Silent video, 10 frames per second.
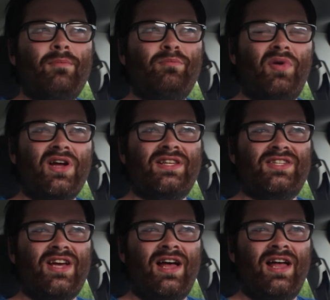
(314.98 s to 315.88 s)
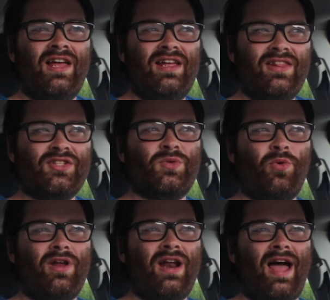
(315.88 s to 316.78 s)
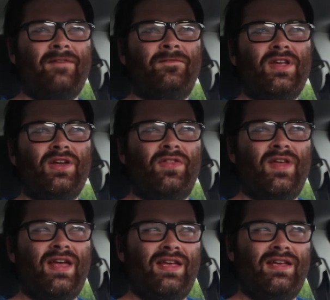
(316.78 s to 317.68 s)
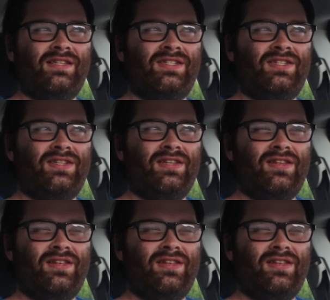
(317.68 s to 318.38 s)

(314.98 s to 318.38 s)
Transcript: but in this one, I feel that